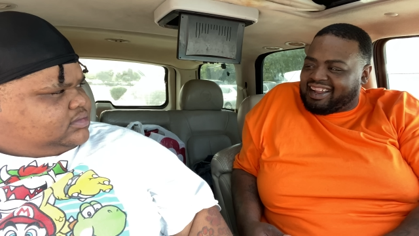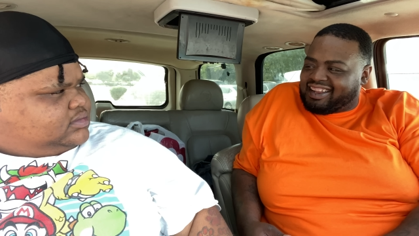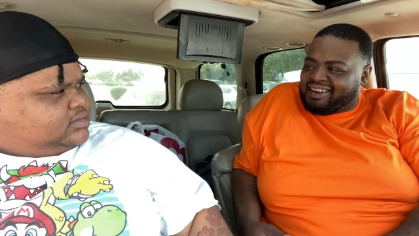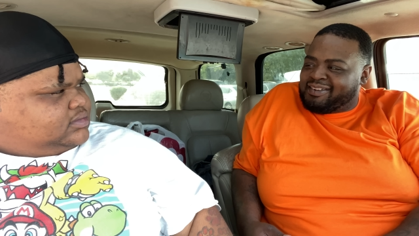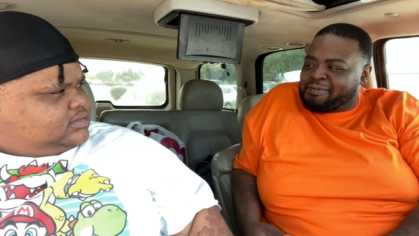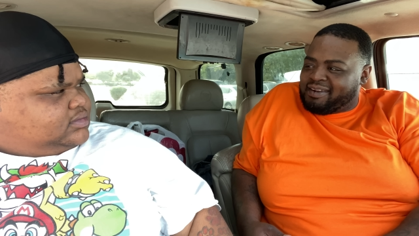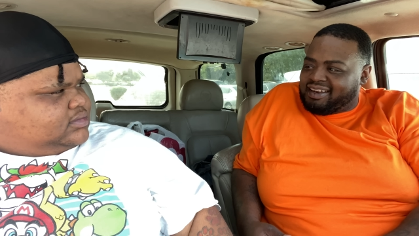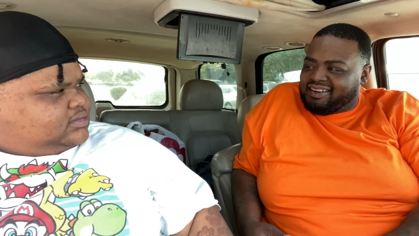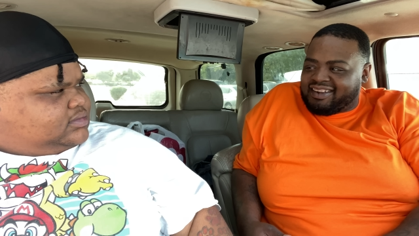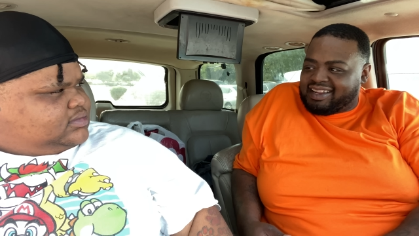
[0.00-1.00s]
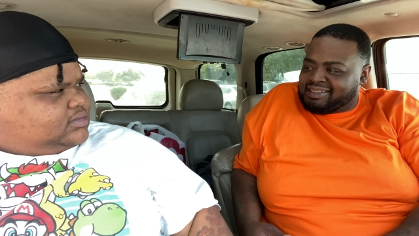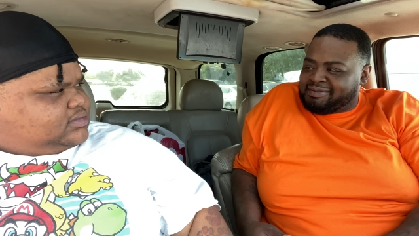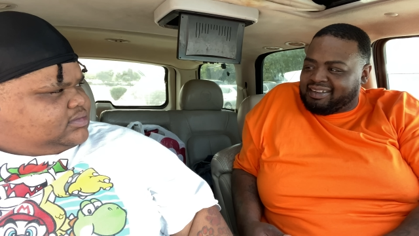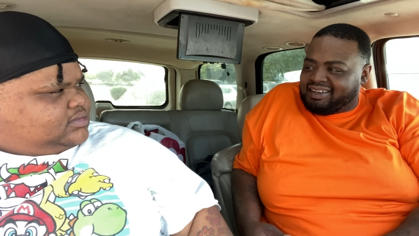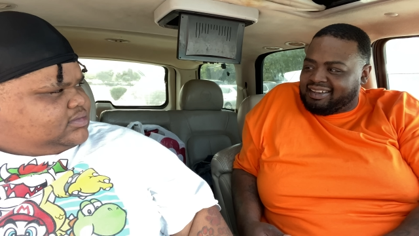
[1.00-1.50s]
Speaker 1: I get on the red. Don't ask me.
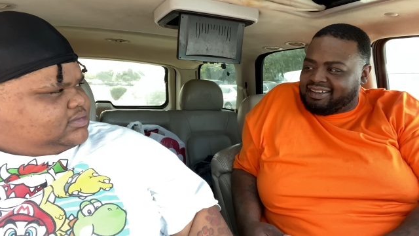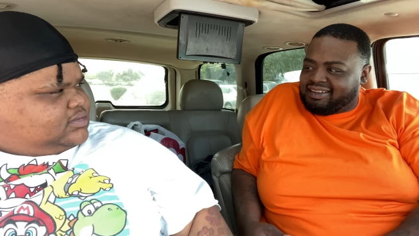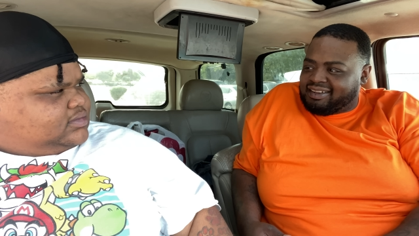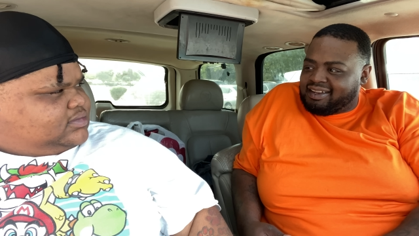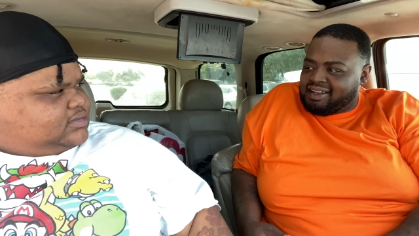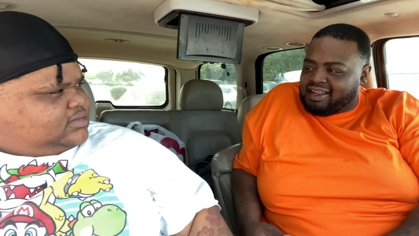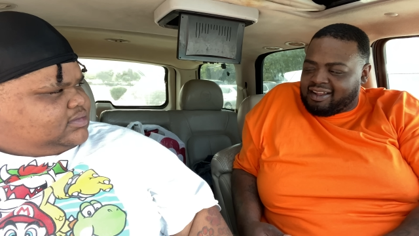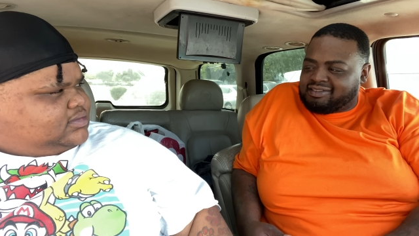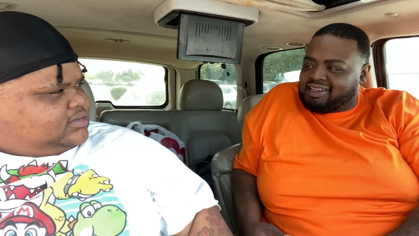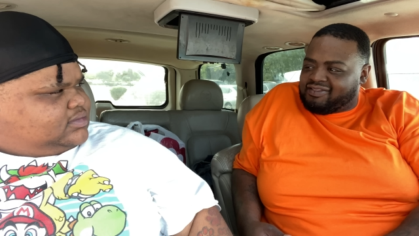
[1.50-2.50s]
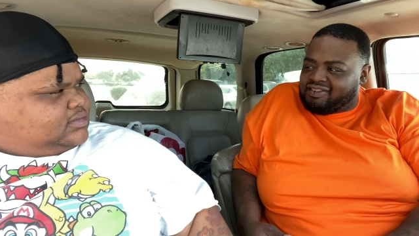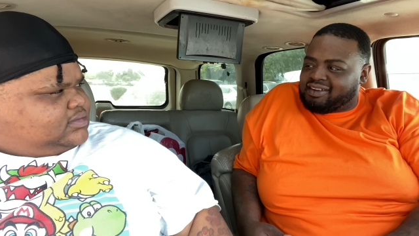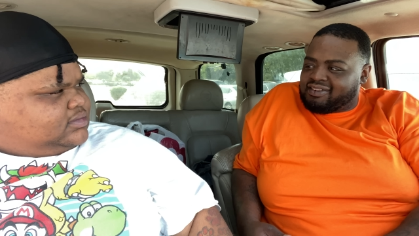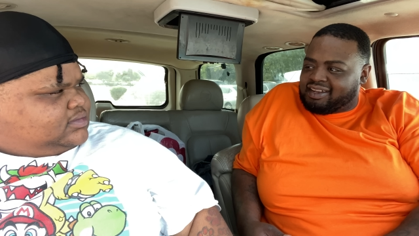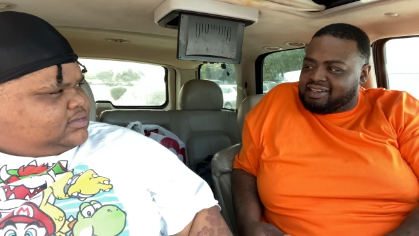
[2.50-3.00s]
I'm just finna
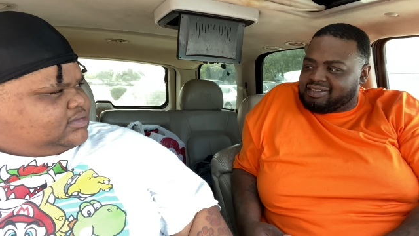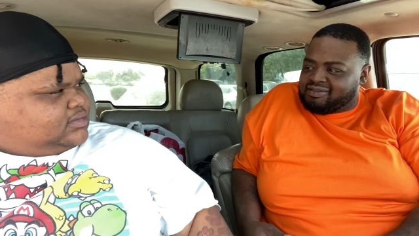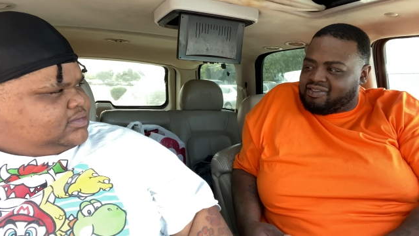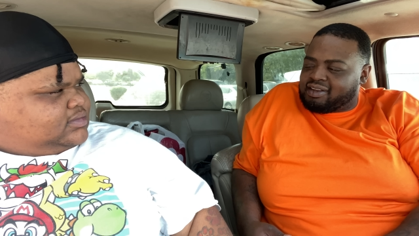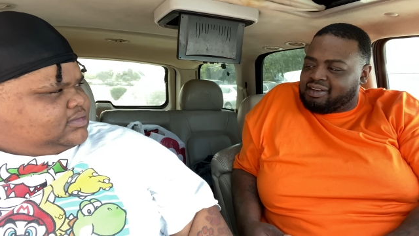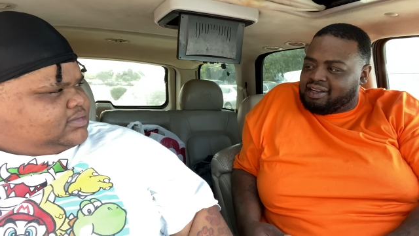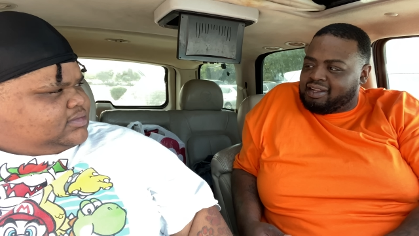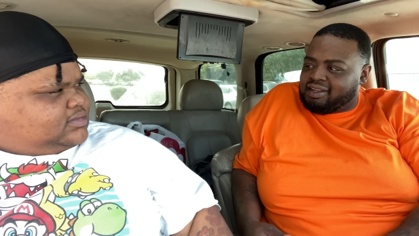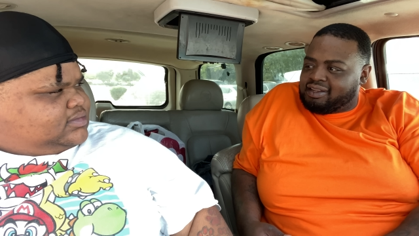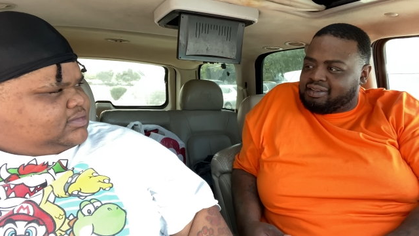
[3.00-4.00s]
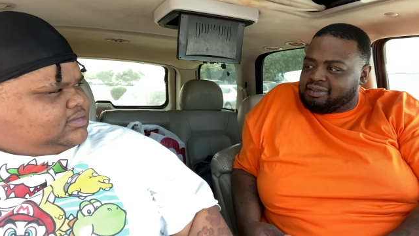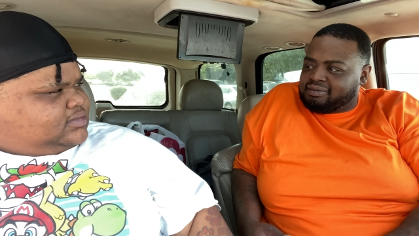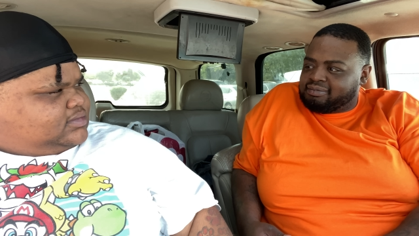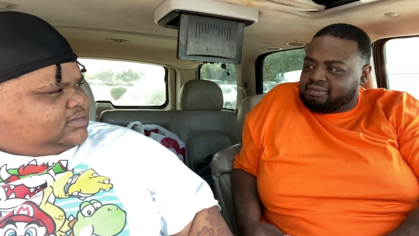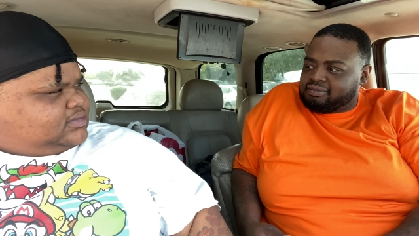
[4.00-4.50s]
go get it. See what the fuck you did?
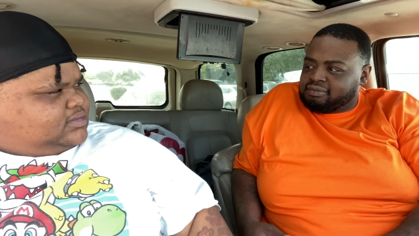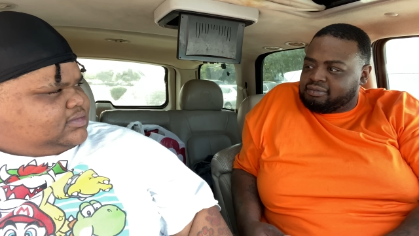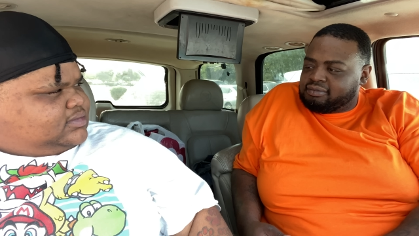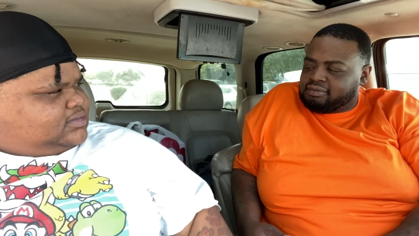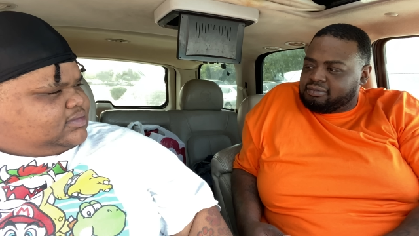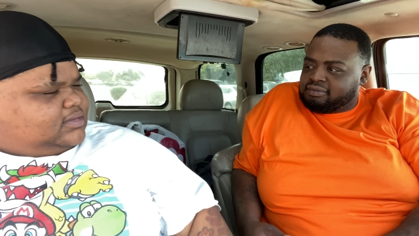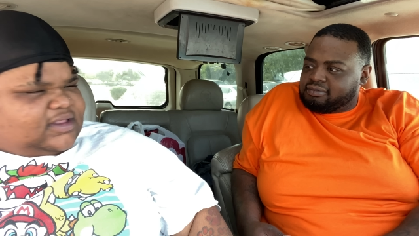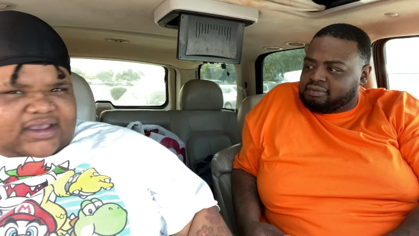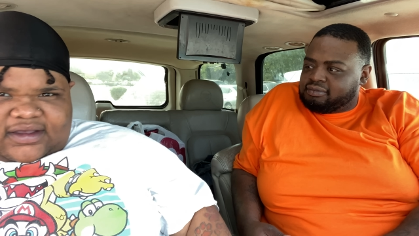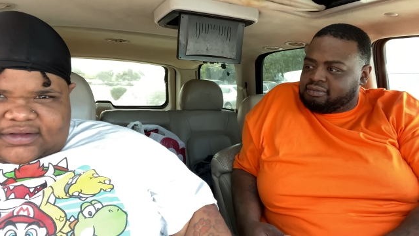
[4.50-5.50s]
Look at